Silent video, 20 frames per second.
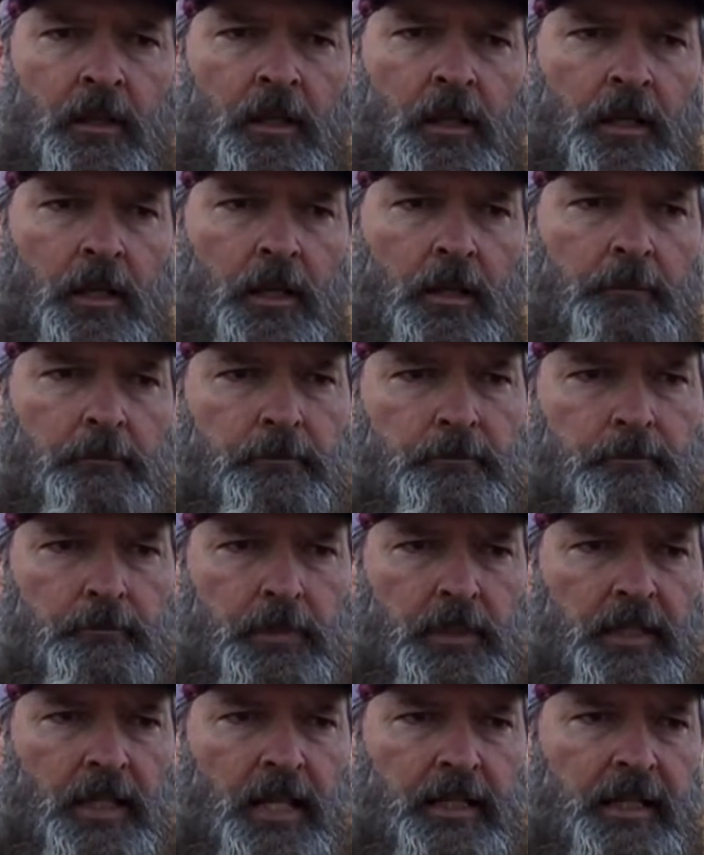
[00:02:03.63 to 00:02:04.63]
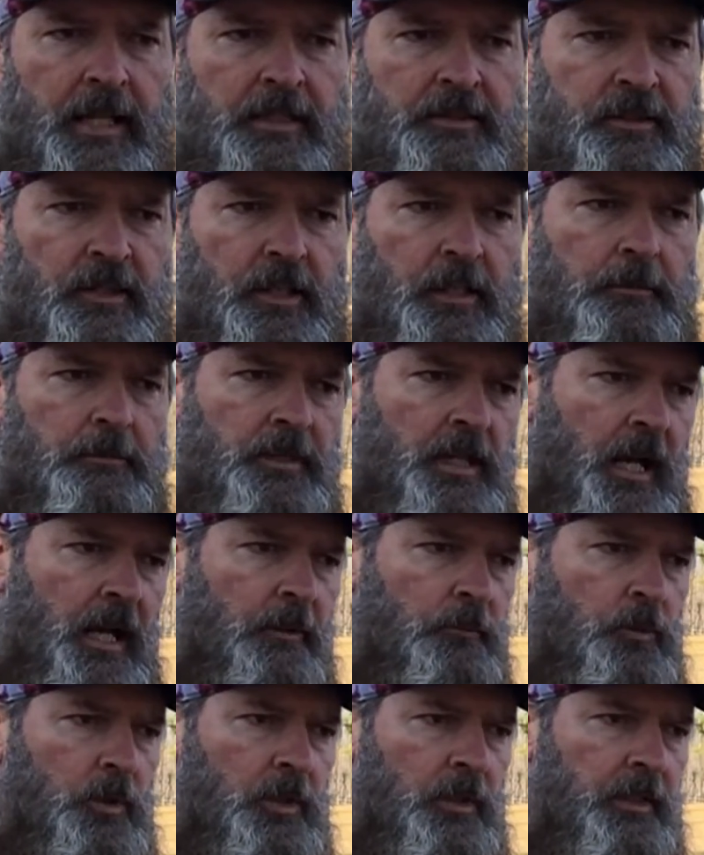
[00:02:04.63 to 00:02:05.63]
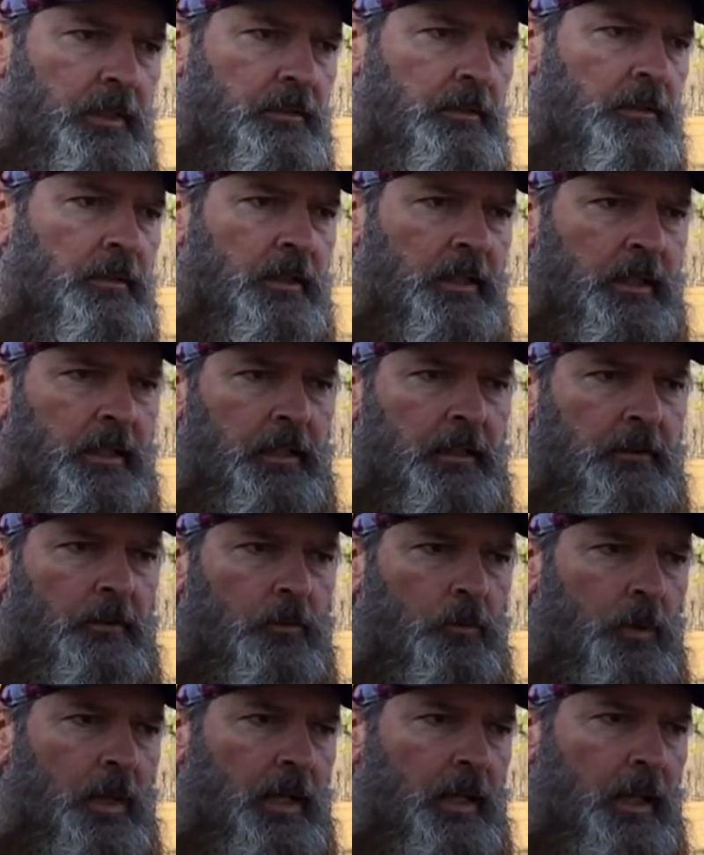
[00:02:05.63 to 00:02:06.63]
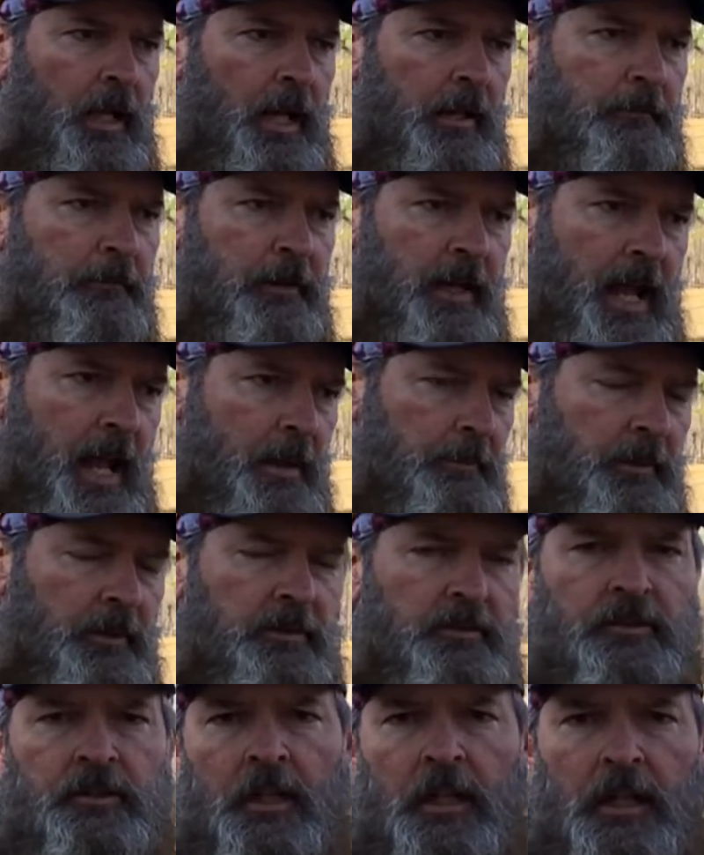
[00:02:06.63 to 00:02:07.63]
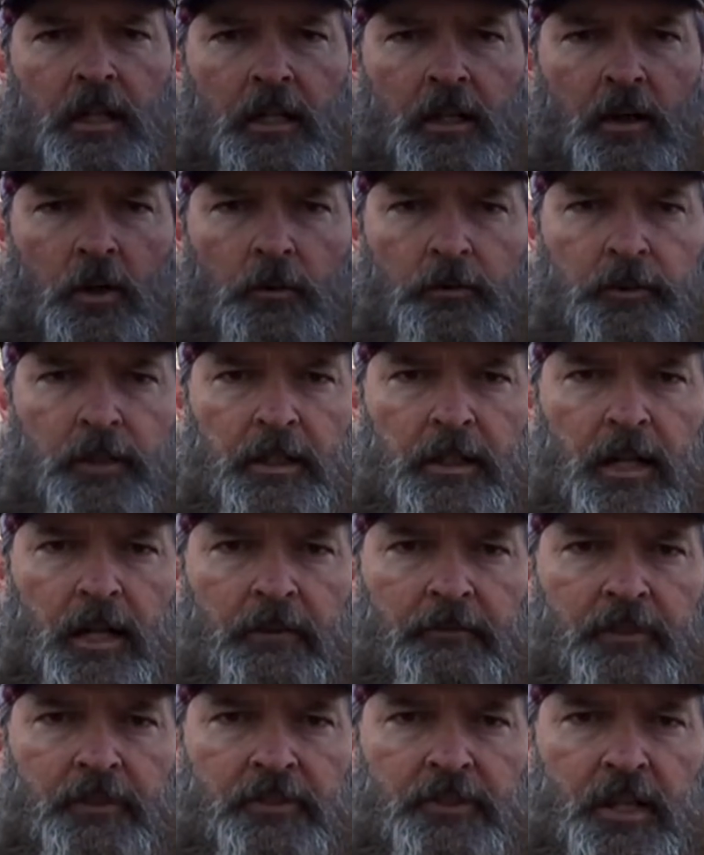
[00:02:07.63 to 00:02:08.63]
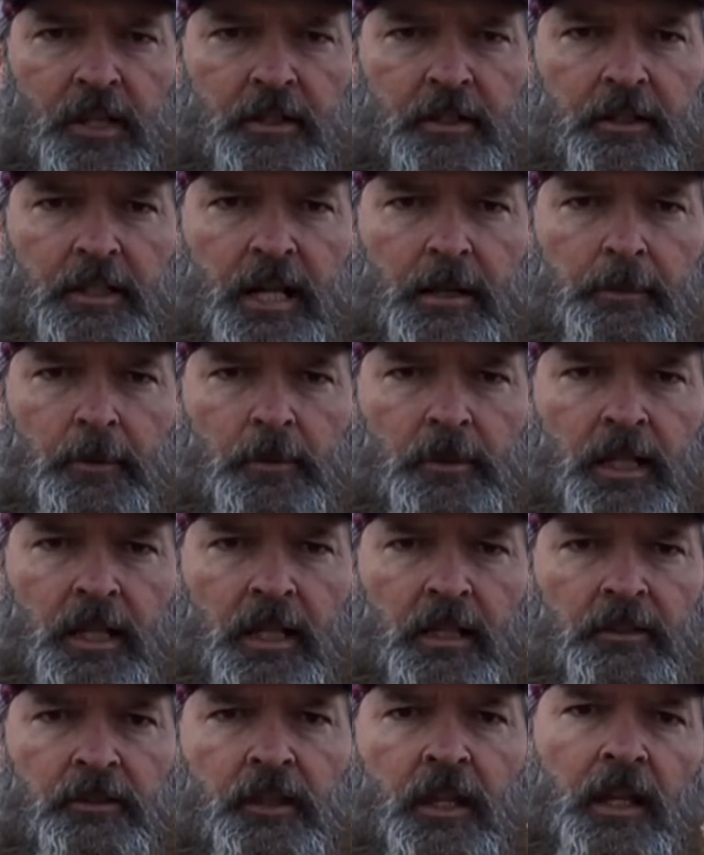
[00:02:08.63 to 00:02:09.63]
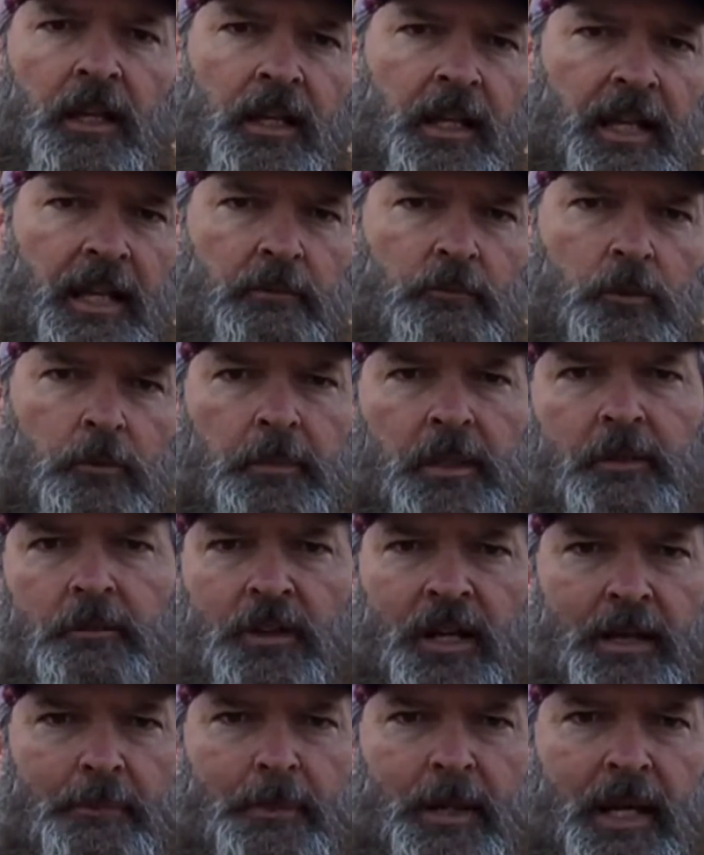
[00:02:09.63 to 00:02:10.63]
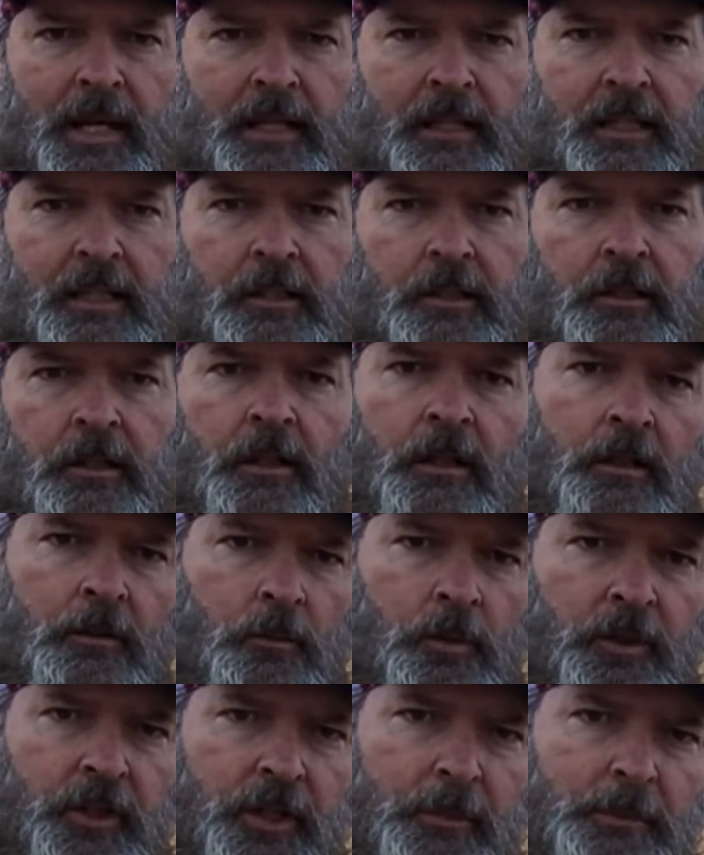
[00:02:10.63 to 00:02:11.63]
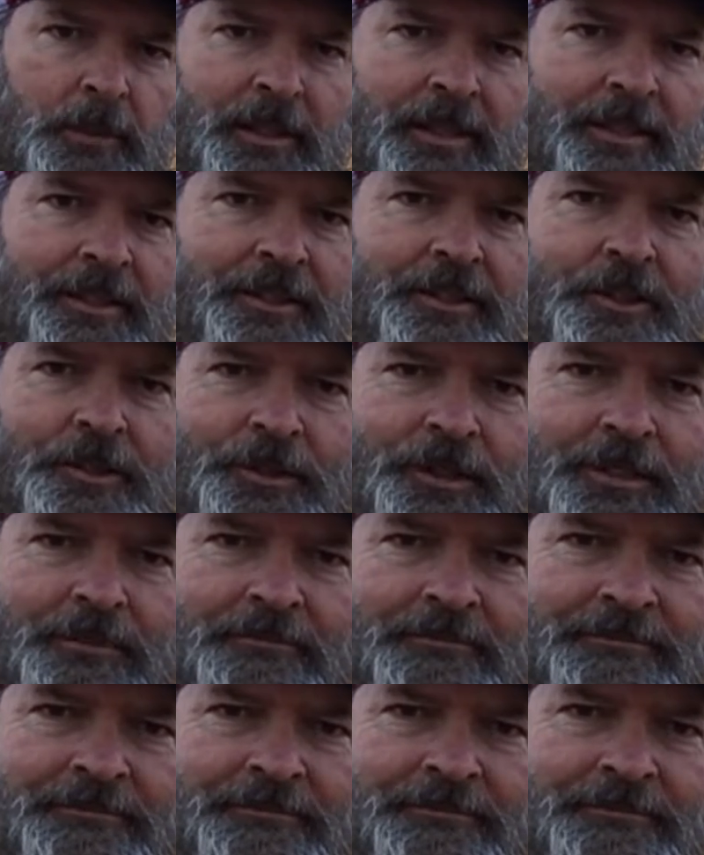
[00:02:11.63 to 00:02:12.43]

But like I said, God willing, and the way life happens, hopefully I'll have this done in a couple days, and we'll meet right back here with a completed unit.